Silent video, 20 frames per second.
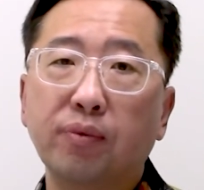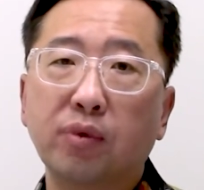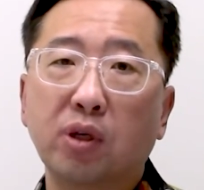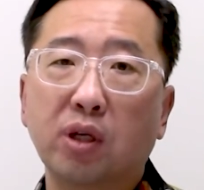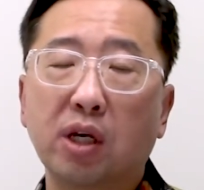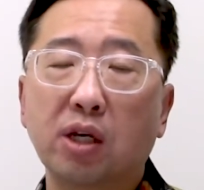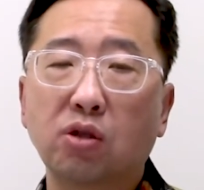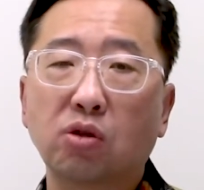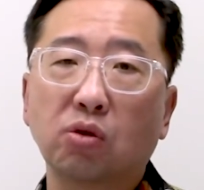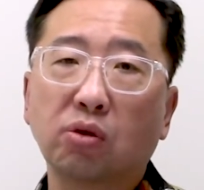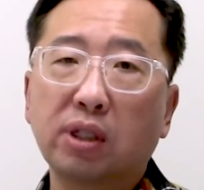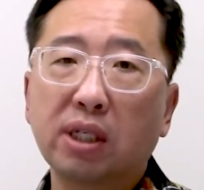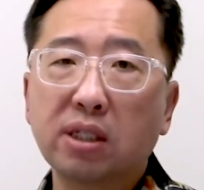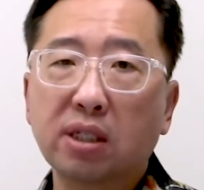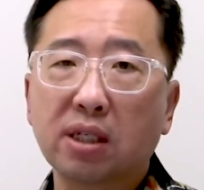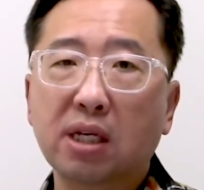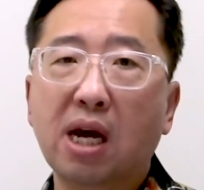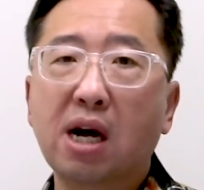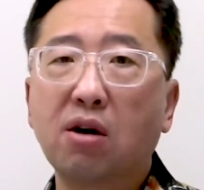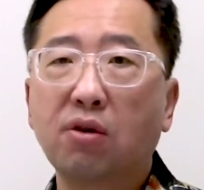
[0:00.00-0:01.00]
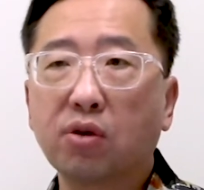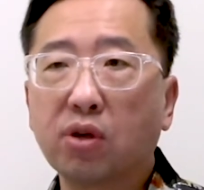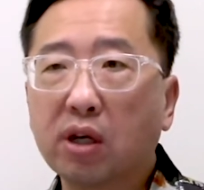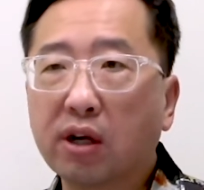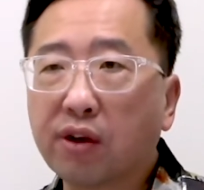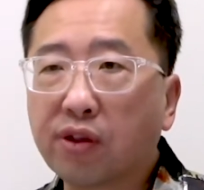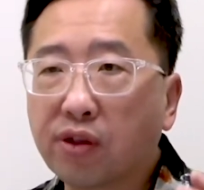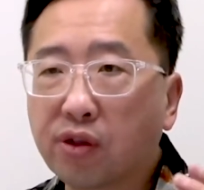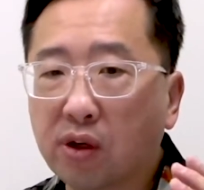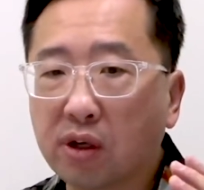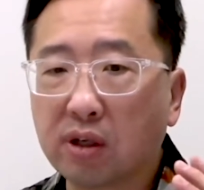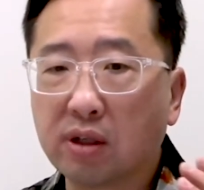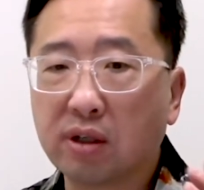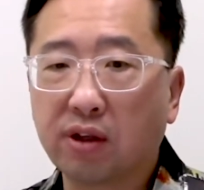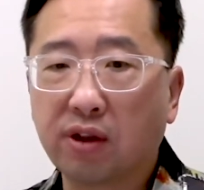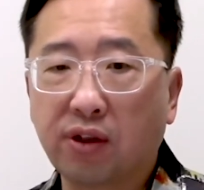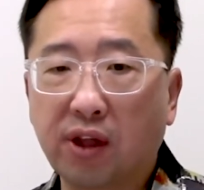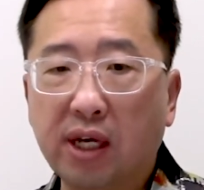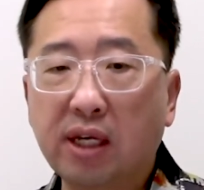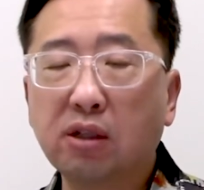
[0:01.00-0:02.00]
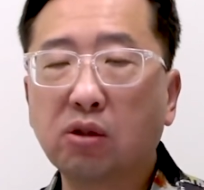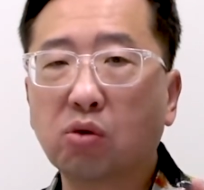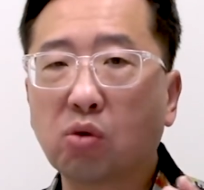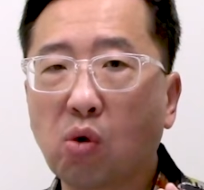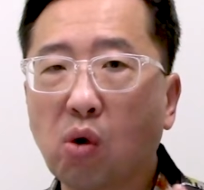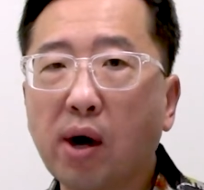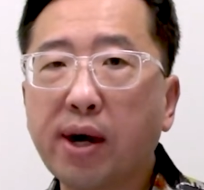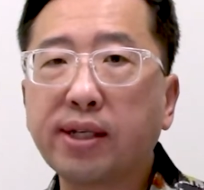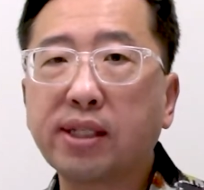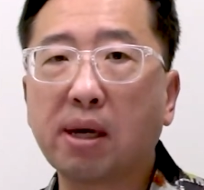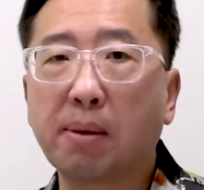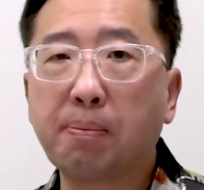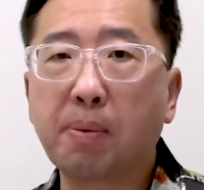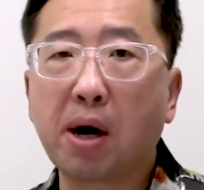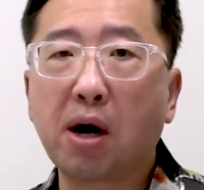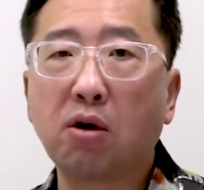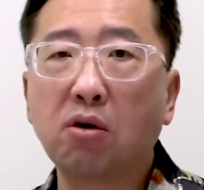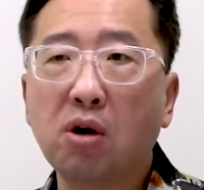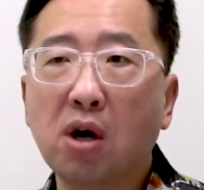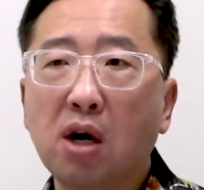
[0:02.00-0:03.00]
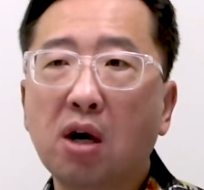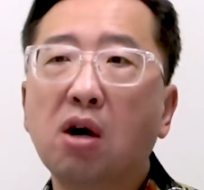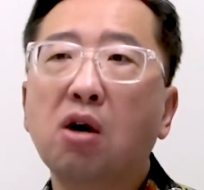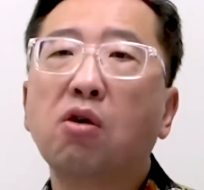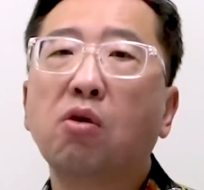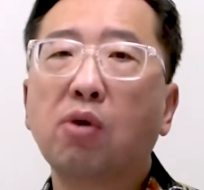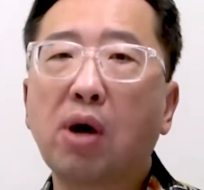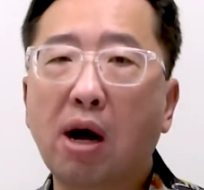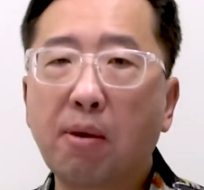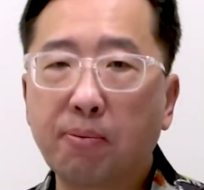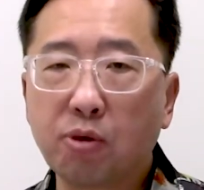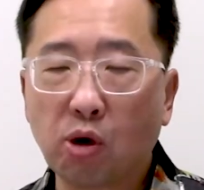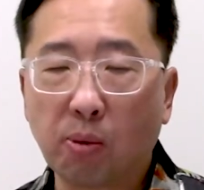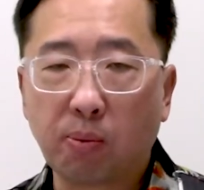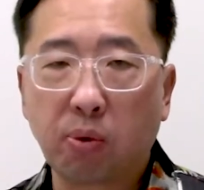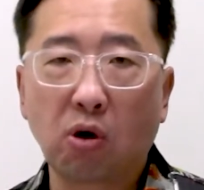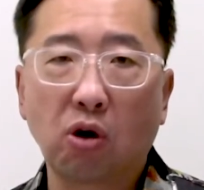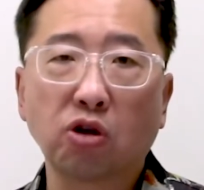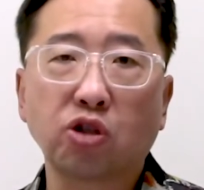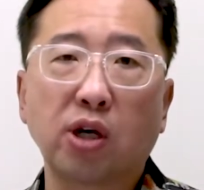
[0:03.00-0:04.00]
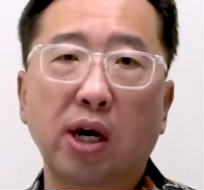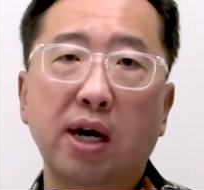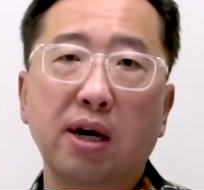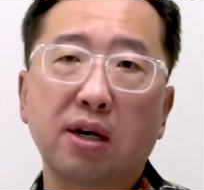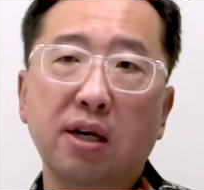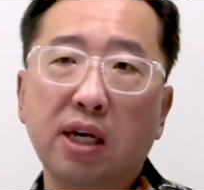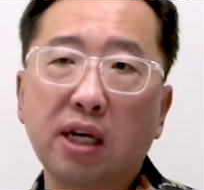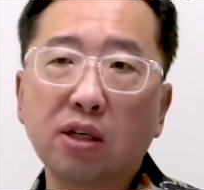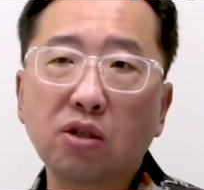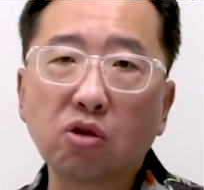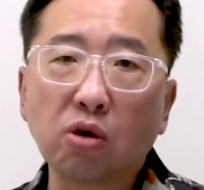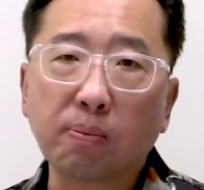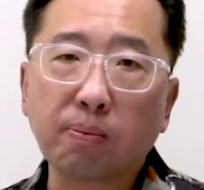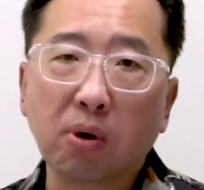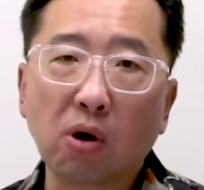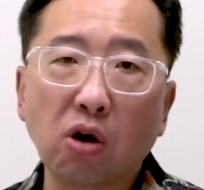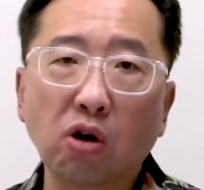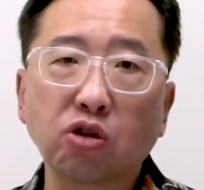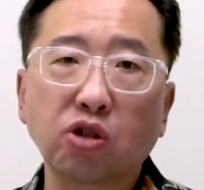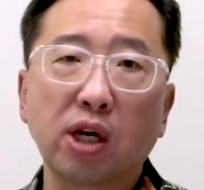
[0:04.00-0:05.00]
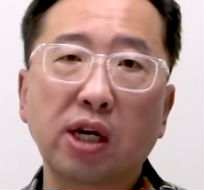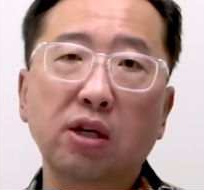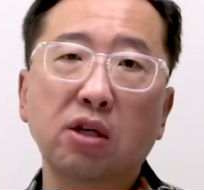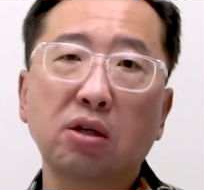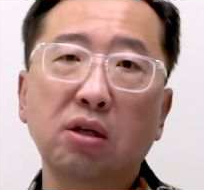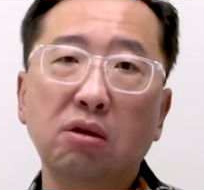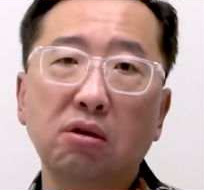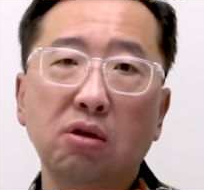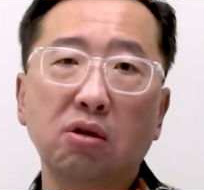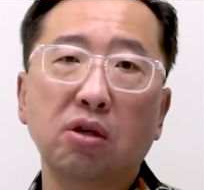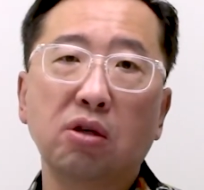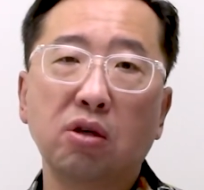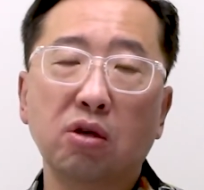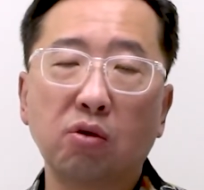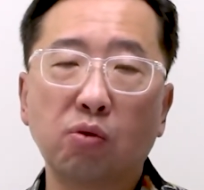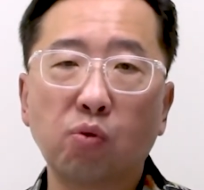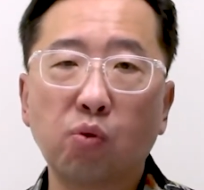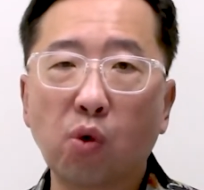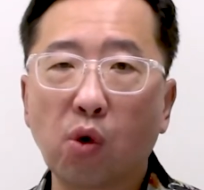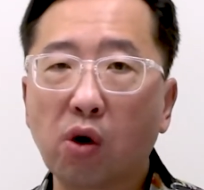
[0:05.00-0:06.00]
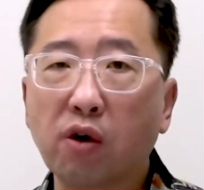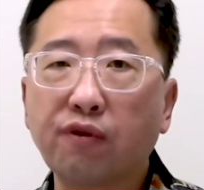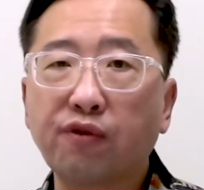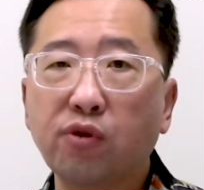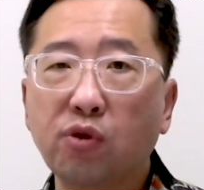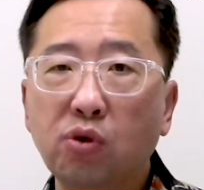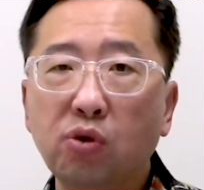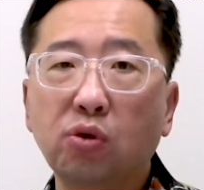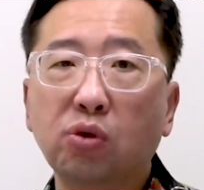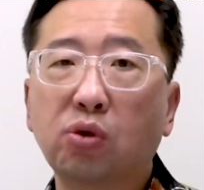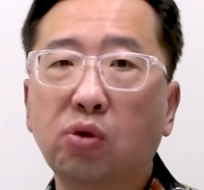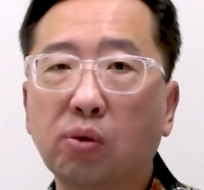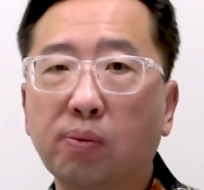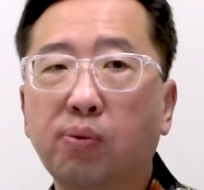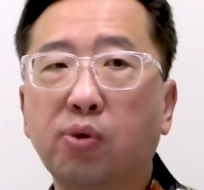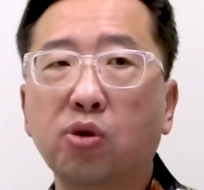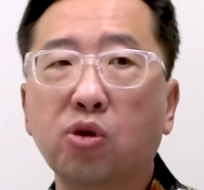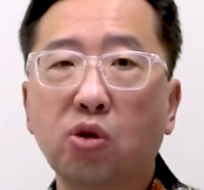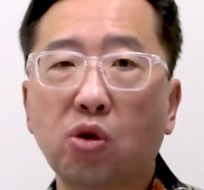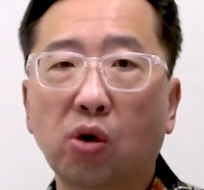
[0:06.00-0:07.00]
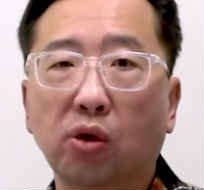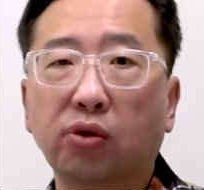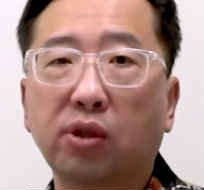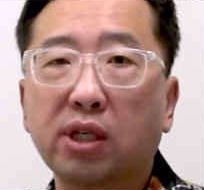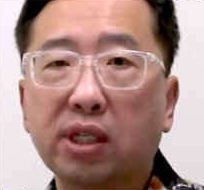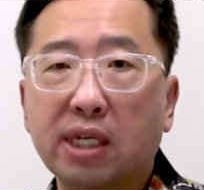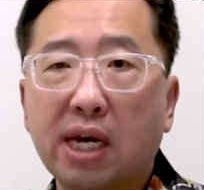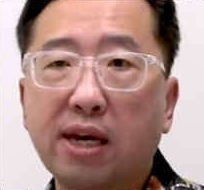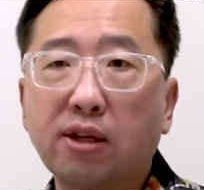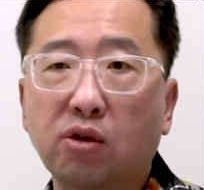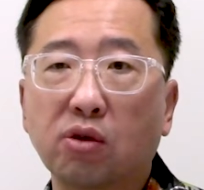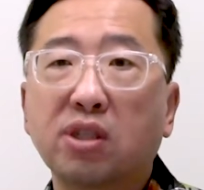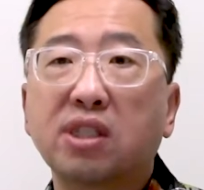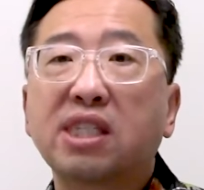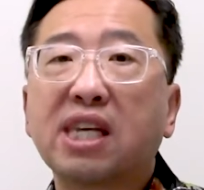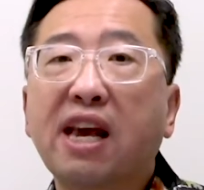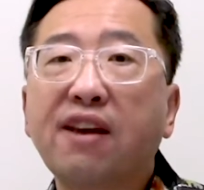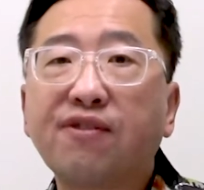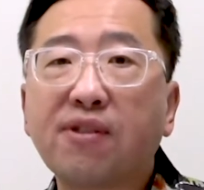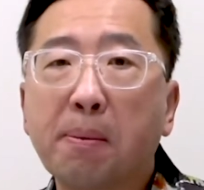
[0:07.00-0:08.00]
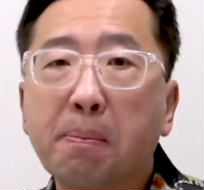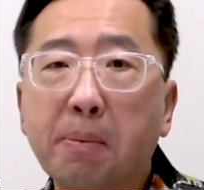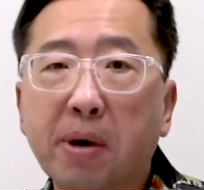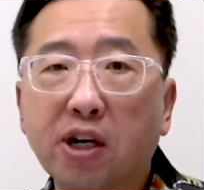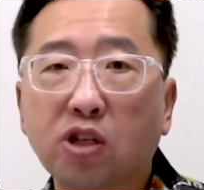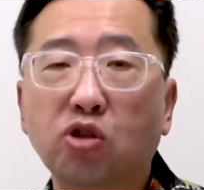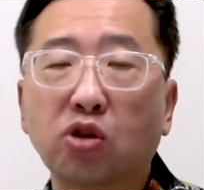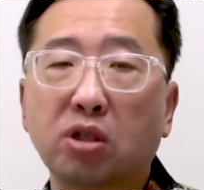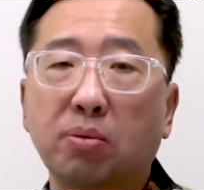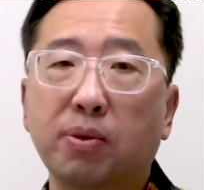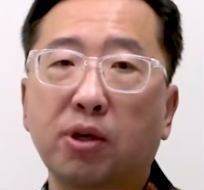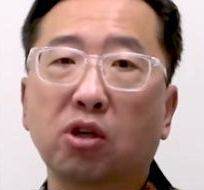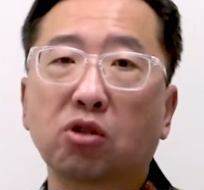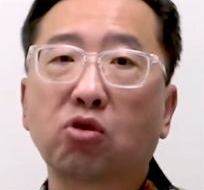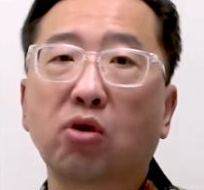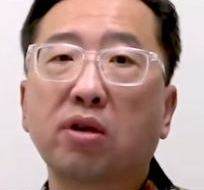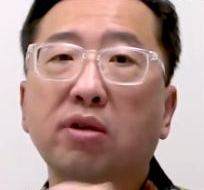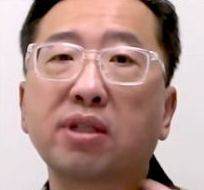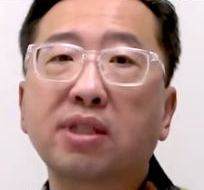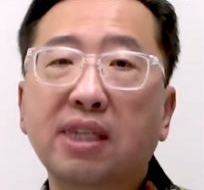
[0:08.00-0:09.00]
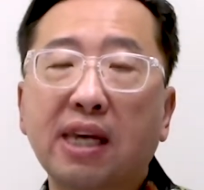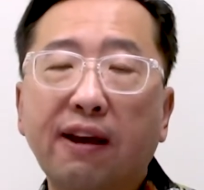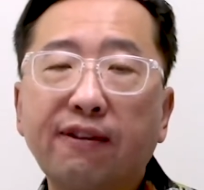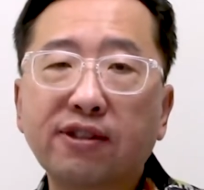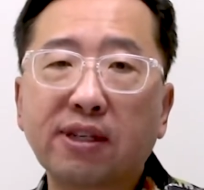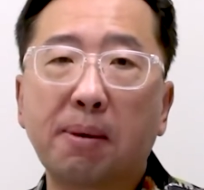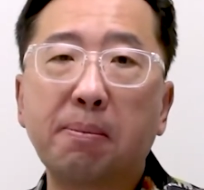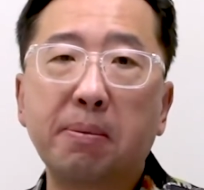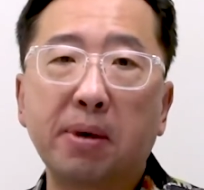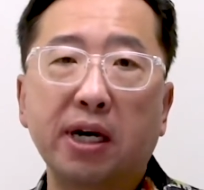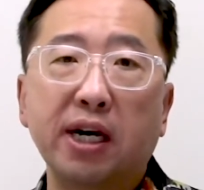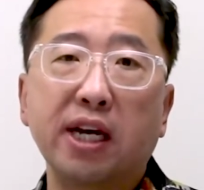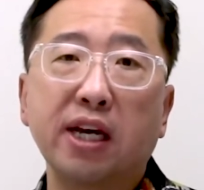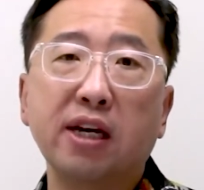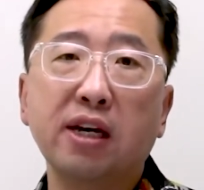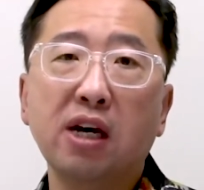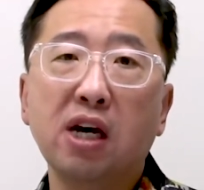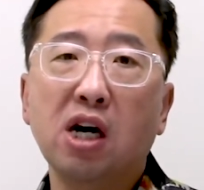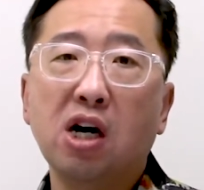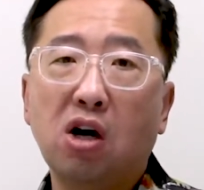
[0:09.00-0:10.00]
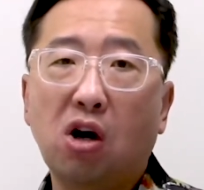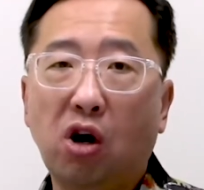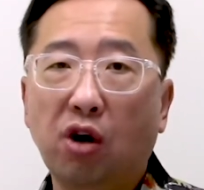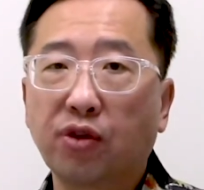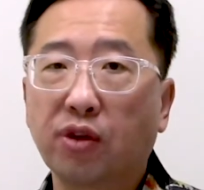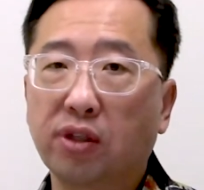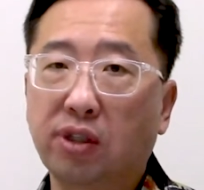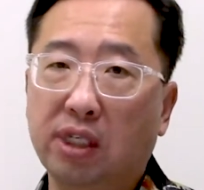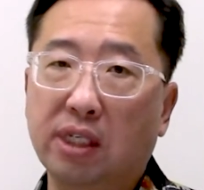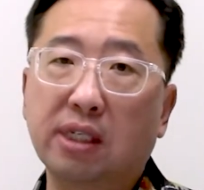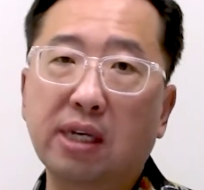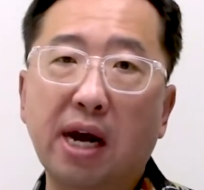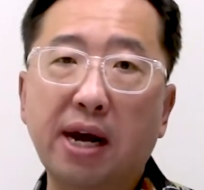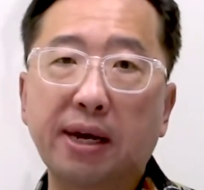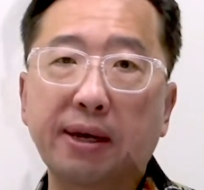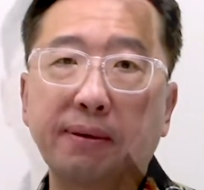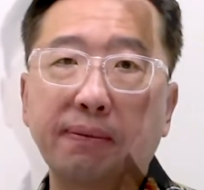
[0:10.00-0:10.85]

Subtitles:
Okay, so this is kind of you got to think twice about your project. Is your project worth you to put your design to save the money, just because try to save some money on the design?